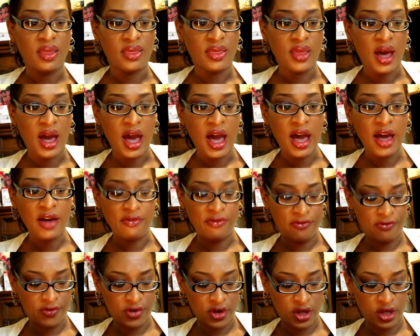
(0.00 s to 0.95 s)
The hot
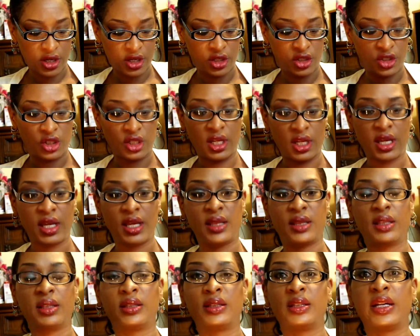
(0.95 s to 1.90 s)
fudge
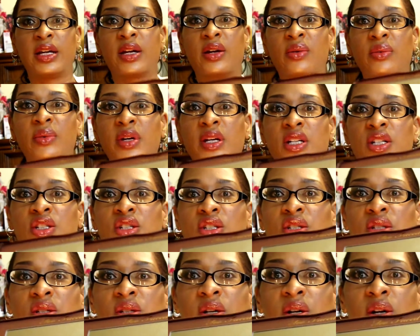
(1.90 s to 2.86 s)
and the
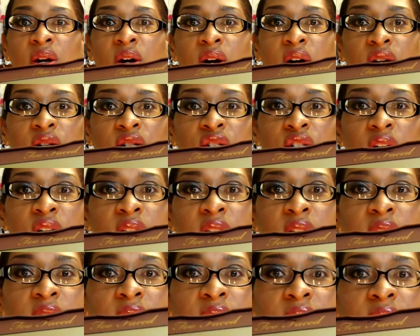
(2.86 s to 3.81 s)
licorice are
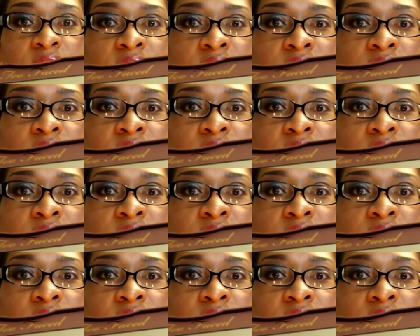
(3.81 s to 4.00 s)
just,